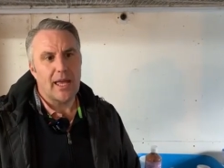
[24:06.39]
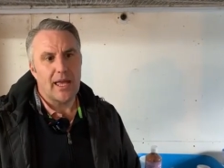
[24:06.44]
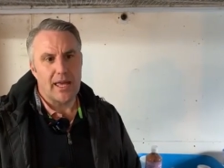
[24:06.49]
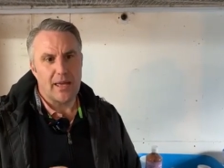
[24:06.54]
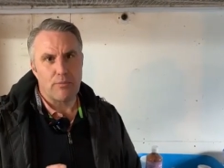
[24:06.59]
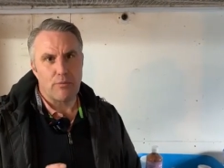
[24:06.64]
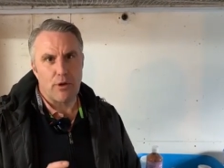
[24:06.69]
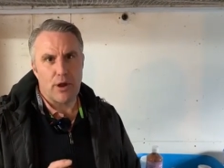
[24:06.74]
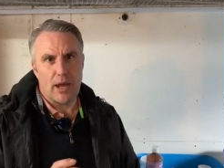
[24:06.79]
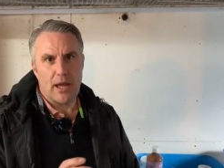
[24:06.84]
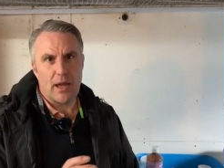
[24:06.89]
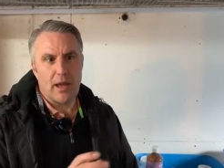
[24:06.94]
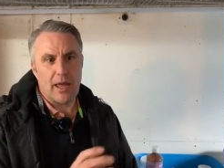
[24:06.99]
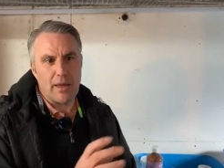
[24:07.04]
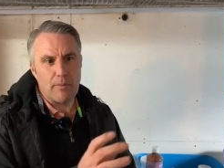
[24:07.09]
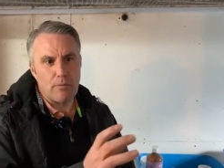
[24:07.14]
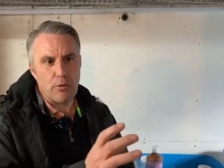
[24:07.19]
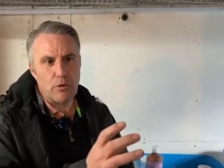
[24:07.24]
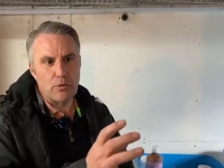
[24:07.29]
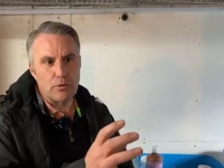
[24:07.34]
He,
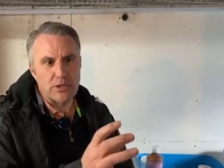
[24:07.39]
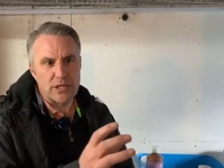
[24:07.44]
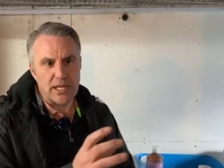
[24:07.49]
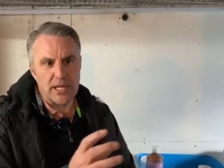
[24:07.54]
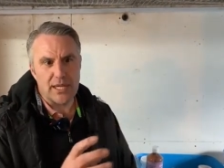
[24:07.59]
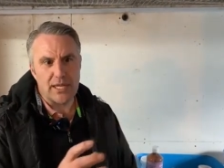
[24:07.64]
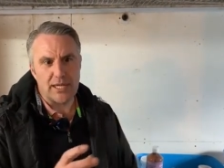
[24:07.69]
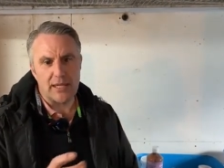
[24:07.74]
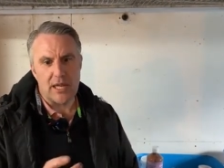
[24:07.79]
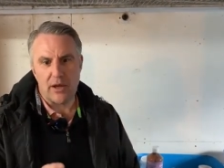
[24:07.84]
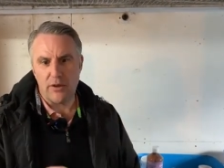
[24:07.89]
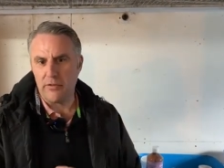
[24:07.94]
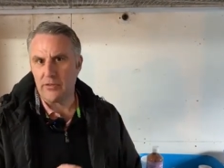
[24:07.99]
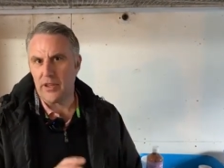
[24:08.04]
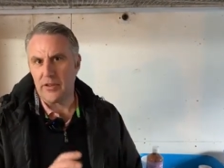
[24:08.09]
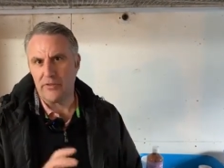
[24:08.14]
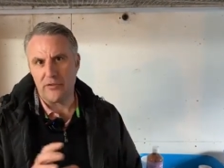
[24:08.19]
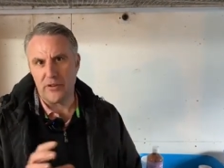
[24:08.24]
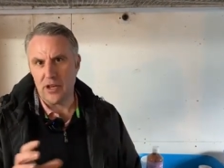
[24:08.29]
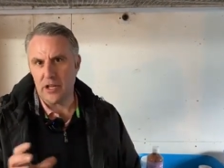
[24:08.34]
he brought in
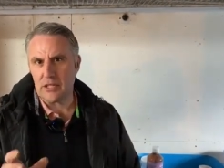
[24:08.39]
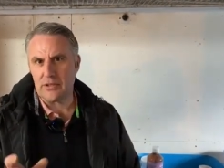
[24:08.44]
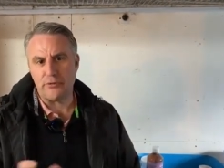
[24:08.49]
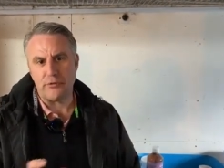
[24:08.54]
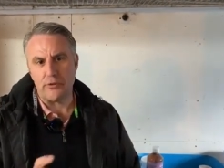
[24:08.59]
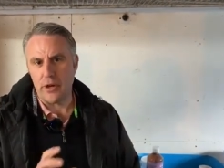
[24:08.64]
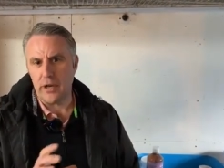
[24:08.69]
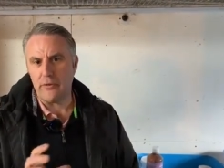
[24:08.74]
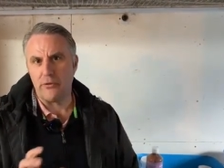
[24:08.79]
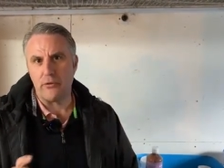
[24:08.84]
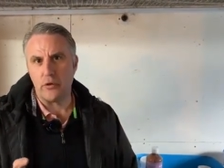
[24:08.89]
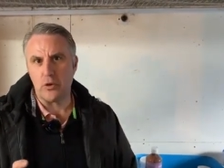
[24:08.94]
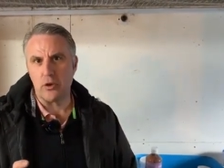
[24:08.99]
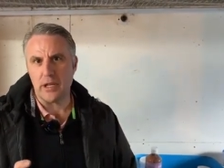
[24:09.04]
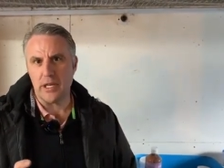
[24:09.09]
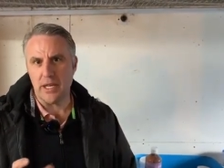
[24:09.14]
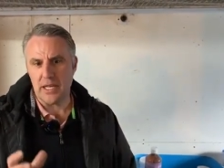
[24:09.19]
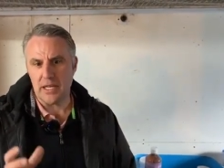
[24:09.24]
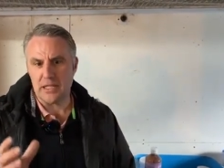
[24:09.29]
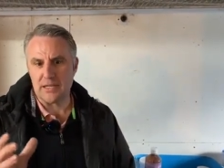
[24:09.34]
over the first three or
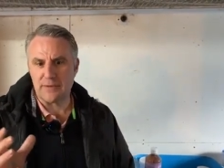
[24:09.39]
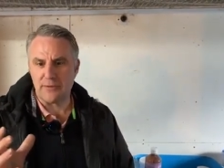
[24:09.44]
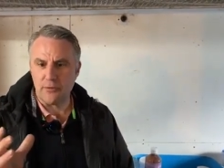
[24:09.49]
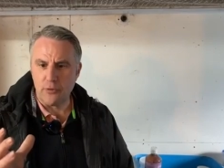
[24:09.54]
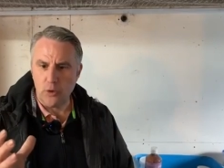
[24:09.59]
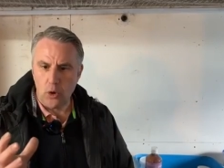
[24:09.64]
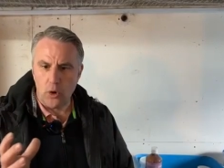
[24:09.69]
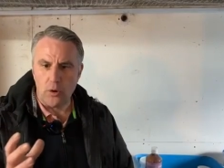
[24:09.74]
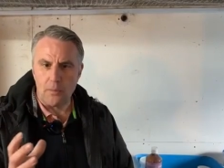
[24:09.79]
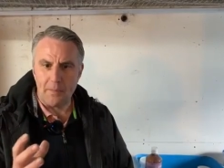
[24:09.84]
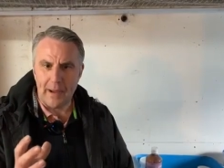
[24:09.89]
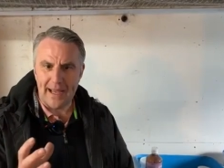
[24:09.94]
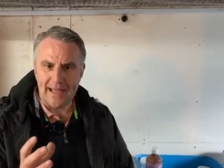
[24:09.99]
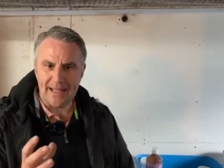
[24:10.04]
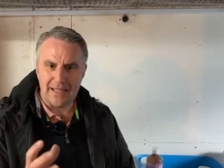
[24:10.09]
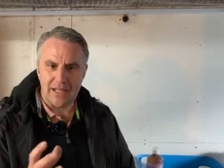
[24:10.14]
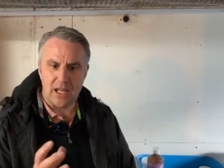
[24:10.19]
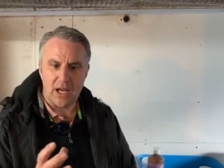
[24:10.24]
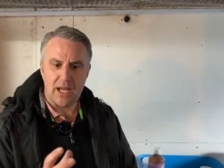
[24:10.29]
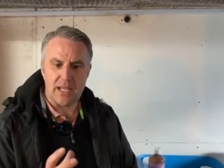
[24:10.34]
four years four
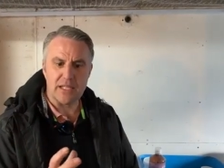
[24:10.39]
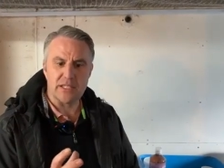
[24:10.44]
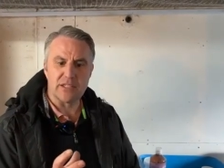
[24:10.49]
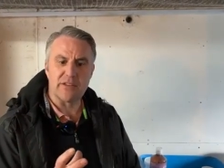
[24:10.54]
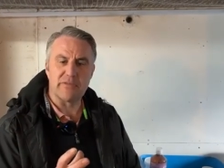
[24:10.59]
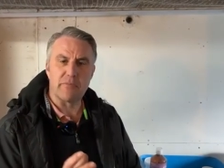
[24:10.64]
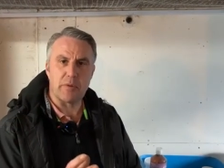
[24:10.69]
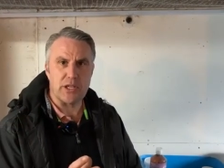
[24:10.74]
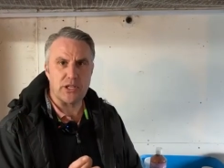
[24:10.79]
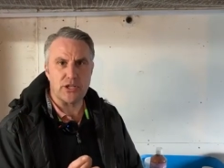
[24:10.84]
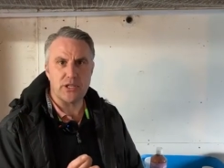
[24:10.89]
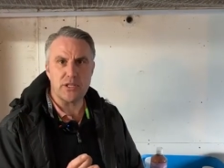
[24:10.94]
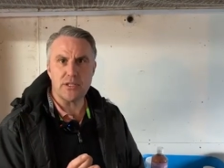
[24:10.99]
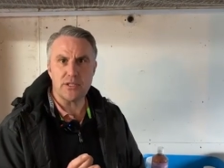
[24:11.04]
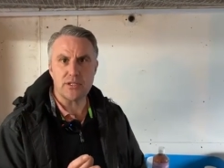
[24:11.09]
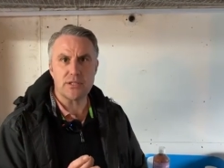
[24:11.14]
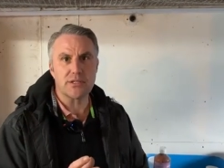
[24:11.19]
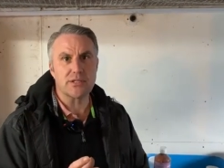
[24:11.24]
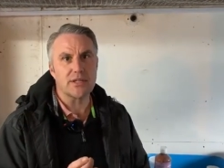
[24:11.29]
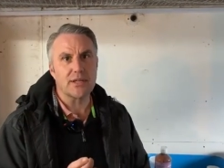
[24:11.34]
main lines of
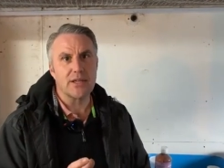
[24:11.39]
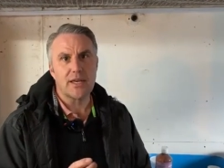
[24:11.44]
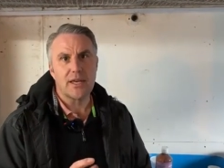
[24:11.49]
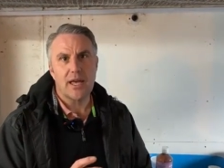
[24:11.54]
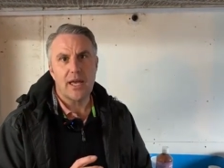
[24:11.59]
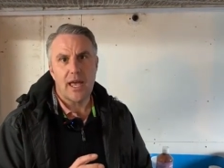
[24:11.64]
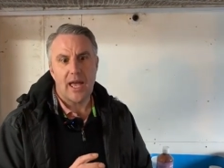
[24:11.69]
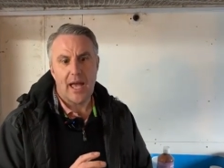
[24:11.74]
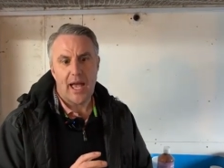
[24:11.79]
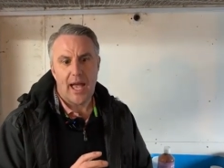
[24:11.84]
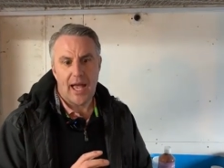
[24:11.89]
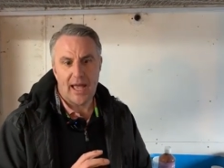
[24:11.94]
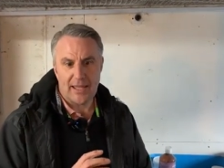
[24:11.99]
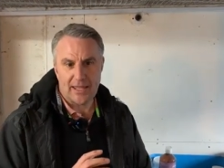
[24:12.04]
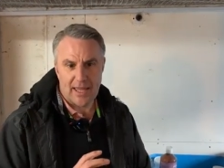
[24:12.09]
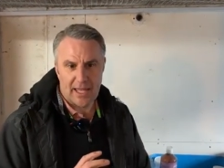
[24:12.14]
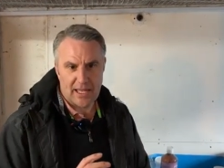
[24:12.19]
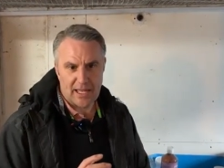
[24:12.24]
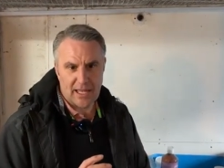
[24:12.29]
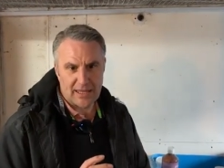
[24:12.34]
pigeons
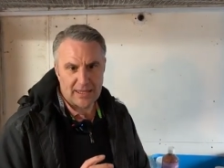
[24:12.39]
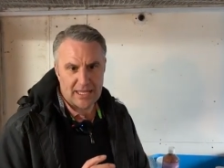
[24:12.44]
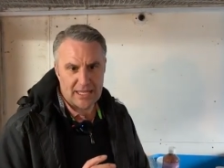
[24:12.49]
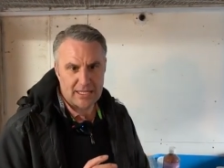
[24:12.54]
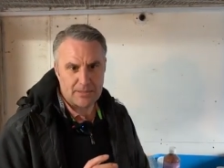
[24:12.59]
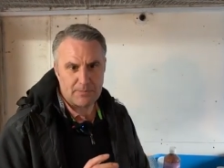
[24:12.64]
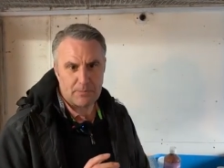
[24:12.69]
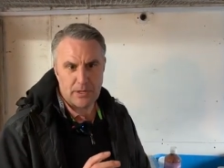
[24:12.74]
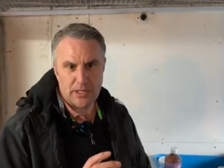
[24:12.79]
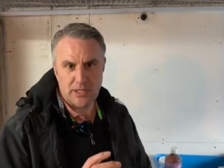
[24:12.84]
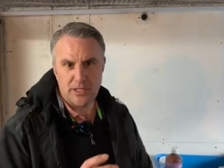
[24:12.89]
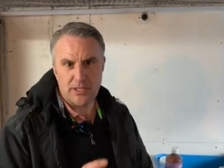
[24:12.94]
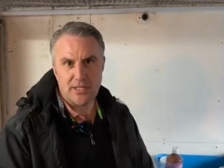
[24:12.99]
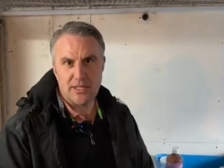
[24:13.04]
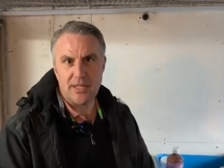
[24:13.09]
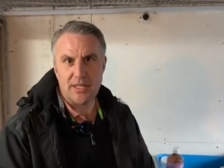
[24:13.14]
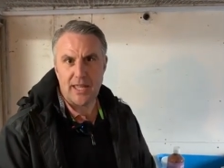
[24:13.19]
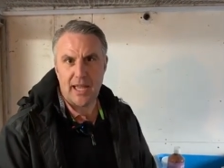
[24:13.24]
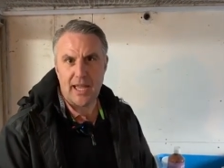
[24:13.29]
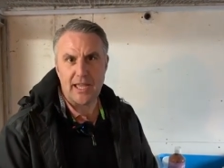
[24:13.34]
and they, these
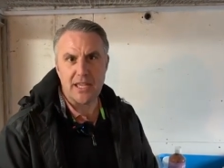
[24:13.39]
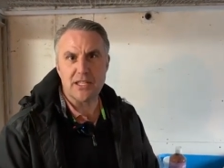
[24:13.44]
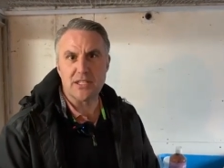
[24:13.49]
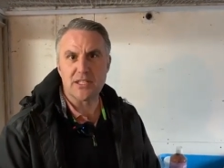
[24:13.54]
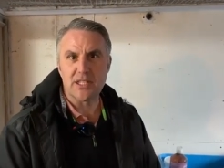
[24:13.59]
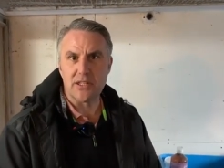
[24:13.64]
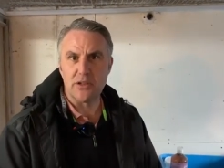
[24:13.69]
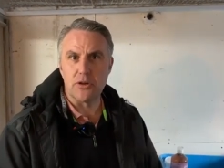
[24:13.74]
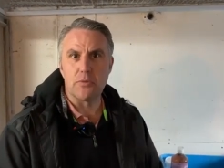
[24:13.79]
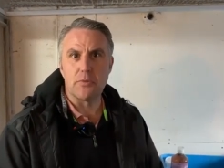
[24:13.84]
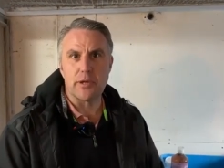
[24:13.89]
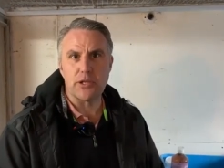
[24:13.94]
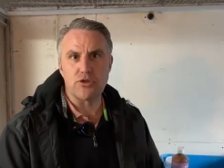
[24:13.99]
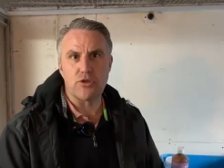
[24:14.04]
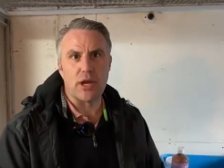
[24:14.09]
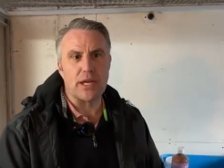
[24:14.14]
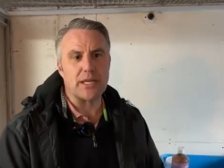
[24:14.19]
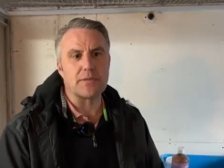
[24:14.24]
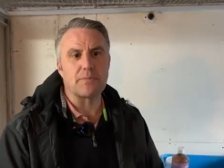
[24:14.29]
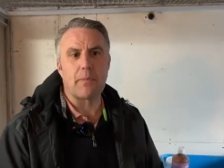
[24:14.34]
pigeons today can still be
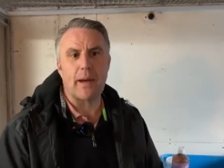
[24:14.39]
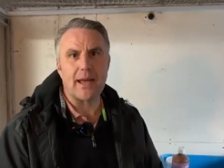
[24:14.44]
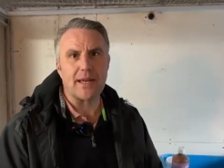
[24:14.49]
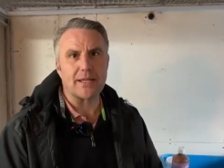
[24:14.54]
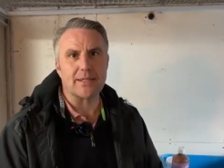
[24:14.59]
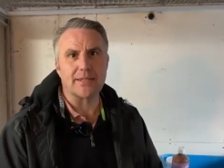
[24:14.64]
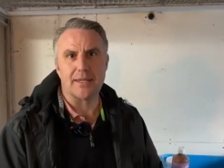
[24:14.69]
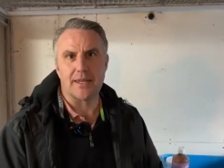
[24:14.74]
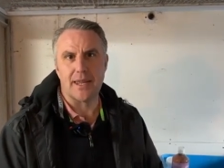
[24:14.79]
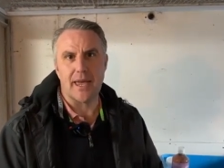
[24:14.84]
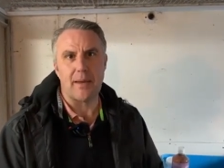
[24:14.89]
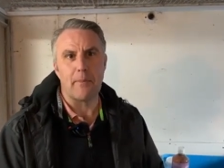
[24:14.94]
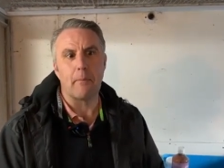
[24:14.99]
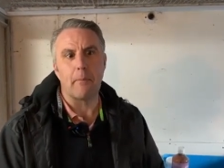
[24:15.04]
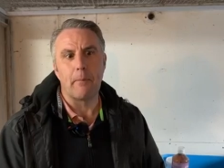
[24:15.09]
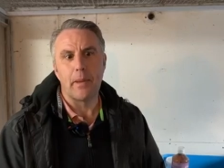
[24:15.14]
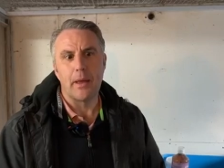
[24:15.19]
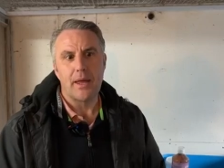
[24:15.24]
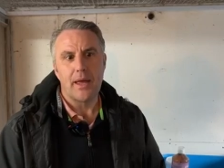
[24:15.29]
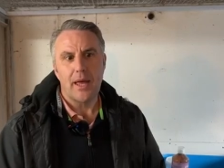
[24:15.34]
traced back to
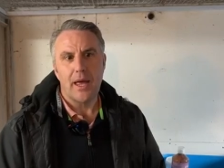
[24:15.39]
them.